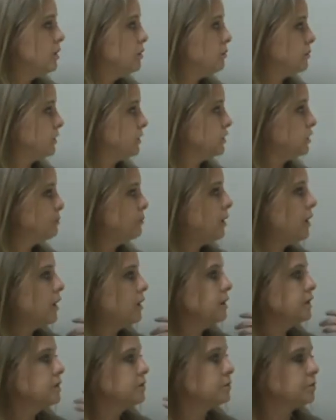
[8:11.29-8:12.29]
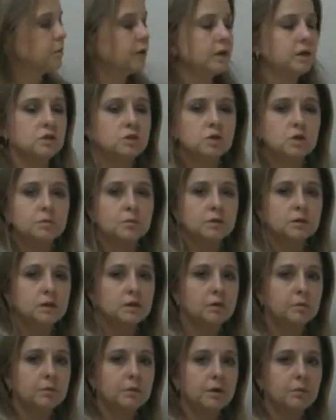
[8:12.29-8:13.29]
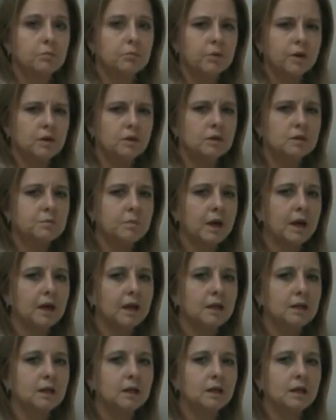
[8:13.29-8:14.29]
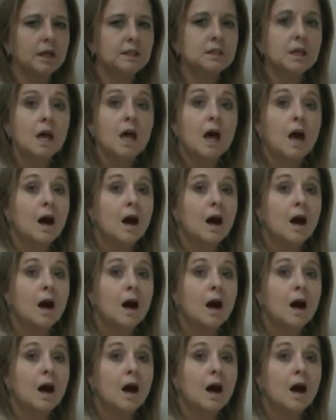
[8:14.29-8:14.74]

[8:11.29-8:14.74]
Push pause, brainstorm a little bit, bring those back into class.